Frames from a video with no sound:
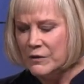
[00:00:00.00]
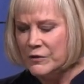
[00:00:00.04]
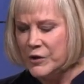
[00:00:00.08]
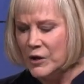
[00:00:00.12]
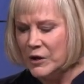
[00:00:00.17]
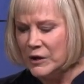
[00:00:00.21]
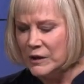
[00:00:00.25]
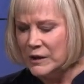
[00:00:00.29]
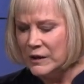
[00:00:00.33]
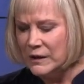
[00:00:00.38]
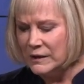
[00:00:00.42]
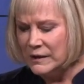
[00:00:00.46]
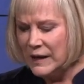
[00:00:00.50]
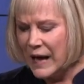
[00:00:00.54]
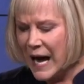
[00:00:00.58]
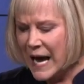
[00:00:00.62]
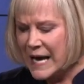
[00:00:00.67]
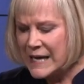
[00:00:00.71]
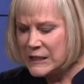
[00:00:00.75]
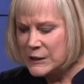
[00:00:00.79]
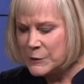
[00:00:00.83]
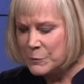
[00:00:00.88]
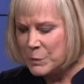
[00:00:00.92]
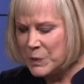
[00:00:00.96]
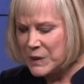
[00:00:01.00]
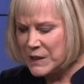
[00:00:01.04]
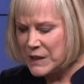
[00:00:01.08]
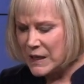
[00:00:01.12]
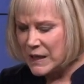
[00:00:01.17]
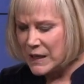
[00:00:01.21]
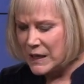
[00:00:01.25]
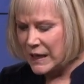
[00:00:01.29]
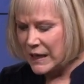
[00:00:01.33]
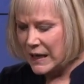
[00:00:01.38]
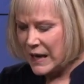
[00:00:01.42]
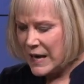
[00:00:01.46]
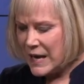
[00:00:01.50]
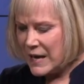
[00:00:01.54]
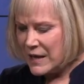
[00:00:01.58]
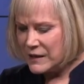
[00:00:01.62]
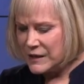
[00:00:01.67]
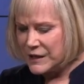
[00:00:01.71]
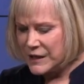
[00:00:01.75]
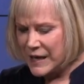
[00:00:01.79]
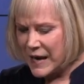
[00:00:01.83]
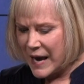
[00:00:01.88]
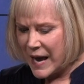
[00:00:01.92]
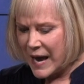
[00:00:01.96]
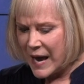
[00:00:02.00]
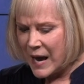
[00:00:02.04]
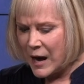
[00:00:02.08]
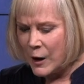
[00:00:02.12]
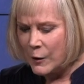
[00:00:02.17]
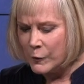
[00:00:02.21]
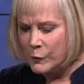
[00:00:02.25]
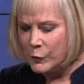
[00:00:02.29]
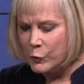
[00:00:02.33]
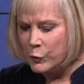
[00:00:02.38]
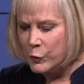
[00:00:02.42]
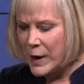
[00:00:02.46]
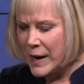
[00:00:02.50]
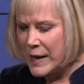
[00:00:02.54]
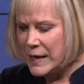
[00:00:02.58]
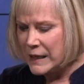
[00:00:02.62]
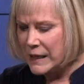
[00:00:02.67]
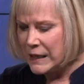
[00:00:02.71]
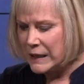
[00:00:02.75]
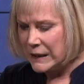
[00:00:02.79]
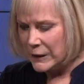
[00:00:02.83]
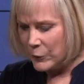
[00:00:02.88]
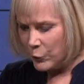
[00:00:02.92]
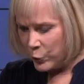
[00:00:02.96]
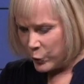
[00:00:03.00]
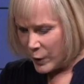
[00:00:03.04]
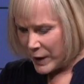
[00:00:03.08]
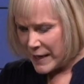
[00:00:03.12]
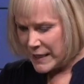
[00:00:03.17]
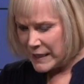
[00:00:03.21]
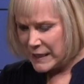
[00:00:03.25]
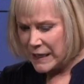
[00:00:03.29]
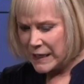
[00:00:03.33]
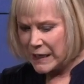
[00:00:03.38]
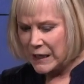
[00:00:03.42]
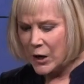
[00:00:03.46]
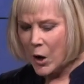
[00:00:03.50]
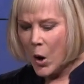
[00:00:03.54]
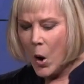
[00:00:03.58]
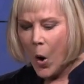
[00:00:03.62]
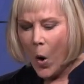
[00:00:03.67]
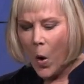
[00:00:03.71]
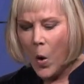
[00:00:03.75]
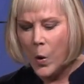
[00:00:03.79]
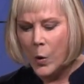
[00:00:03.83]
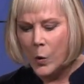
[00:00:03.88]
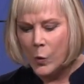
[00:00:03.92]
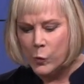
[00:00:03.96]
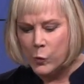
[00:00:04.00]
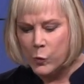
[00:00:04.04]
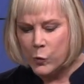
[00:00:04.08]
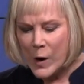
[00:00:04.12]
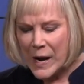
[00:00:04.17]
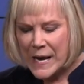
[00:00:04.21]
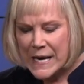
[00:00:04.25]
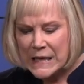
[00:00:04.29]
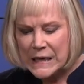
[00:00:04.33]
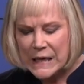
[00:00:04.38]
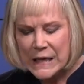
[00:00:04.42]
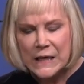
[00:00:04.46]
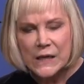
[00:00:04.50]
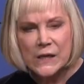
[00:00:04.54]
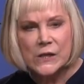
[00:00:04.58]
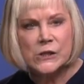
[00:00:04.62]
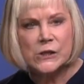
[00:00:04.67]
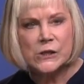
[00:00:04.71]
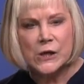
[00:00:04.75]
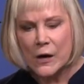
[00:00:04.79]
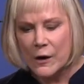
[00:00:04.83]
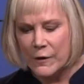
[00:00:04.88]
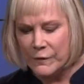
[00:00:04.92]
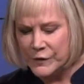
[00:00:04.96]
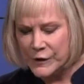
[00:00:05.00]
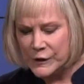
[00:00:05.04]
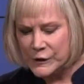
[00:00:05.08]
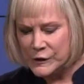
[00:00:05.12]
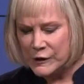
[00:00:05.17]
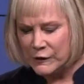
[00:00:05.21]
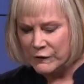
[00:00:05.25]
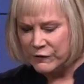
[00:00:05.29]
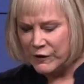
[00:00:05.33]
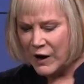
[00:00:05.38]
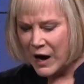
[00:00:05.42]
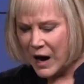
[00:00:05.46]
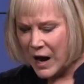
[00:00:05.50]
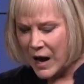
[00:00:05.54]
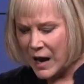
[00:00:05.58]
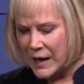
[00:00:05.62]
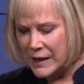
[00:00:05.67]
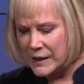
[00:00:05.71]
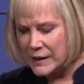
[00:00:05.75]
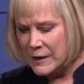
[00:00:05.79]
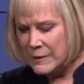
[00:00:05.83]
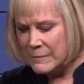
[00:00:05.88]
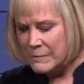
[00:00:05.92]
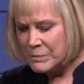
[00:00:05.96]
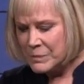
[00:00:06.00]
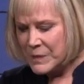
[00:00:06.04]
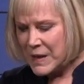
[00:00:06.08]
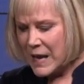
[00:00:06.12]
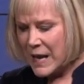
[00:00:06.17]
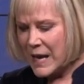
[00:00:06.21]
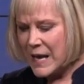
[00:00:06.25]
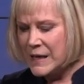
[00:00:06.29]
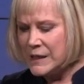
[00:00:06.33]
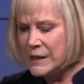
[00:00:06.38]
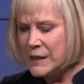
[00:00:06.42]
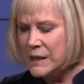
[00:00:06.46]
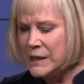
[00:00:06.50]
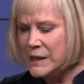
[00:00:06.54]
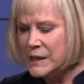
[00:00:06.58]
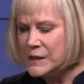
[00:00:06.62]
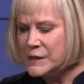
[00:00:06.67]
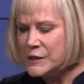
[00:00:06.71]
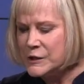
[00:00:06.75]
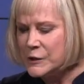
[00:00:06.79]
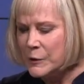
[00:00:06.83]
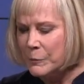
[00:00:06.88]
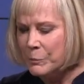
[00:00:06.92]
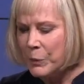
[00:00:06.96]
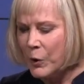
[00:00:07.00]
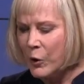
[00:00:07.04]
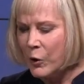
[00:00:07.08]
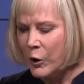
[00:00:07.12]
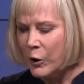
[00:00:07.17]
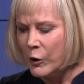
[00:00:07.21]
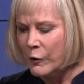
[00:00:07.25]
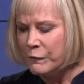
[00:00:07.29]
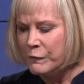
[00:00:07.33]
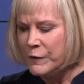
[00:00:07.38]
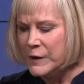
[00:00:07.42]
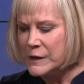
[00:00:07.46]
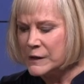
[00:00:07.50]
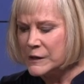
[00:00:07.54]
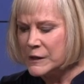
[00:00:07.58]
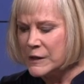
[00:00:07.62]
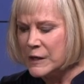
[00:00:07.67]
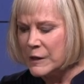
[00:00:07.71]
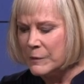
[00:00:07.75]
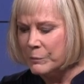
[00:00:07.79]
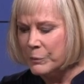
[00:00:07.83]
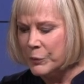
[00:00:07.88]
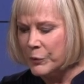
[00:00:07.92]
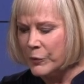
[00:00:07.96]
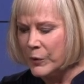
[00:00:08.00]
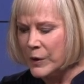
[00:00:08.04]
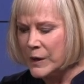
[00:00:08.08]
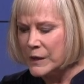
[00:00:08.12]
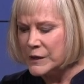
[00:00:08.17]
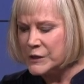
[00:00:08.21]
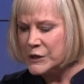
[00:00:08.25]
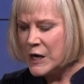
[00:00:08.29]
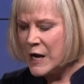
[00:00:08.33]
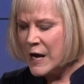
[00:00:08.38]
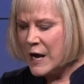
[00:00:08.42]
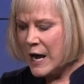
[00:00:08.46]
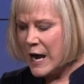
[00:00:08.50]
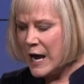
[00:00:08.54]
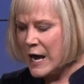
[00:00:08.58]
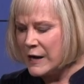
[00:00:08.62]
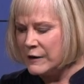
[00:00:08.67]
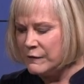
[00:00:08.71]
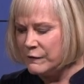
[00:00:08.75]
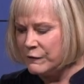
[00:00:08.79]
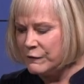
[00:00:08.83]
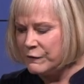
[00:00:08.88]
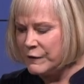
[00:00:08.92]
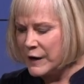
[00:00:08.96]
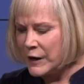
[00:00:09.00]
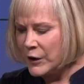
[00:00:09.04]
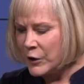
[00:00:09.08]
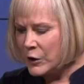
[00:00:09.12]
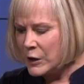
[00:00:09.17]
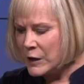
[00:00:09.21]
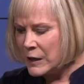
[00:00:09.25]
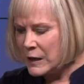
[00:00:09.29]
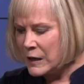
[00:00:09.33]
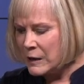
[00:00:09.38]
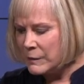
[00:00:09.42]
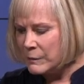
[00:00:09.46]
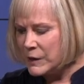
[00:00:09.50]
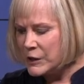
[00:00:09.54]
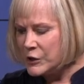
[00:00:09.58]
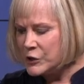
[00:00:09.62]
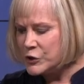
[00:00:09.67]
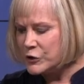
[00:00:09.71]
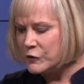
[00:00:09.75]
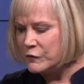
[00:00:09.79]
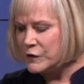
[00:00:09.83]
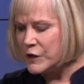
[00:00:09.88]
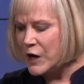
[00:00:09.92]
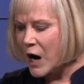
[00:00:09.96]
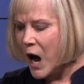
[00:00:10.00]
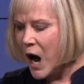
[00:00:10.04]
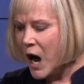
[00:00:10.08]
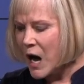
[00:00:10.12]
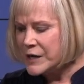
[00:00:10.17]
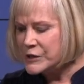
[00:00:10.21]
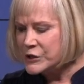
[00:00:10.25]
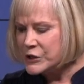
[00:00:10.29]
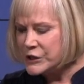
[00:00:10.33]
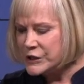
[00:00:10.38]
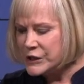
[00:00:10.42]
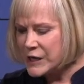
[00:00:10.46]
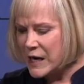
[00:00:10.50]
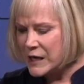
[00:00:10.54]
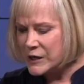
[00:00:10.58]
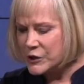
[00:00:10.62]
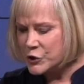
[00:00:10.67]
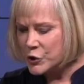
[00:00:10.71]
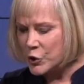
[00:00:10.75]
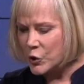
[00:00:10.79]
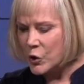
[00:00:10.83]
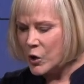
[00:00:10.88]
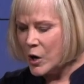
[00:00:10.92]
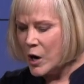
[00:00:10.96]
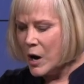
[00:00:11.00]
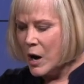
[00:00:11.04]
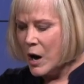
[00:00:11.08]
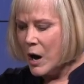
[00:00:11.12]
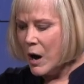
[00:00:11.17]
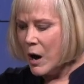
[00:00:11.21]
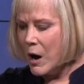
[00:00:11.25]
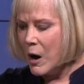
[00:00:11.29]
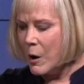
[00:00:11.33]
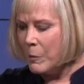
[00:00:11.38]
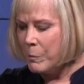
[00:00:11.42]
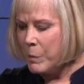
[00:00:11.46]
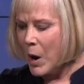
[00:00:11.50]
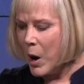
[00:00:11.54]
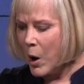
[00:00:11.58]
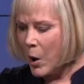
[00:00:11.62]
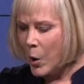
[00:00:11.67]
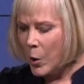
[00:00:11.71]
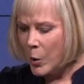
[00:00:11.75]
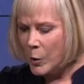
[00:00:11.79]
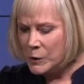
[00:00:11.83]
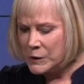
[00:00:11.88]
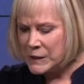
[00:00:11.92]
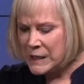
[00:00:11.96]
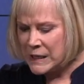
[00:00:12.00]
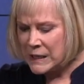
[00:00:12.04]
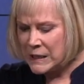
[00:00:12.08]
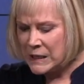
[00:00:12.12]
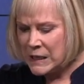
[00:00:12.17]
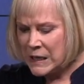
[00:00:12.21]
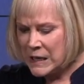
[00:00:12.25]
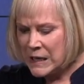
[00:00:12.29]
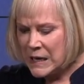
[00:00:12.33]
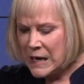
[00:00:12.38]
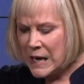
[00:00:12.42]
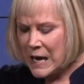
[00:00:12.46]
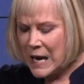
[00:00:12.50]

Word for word: the light being, the outraying or radiance of the divine, and he is the perfect imprint and very image of God's nature, upholding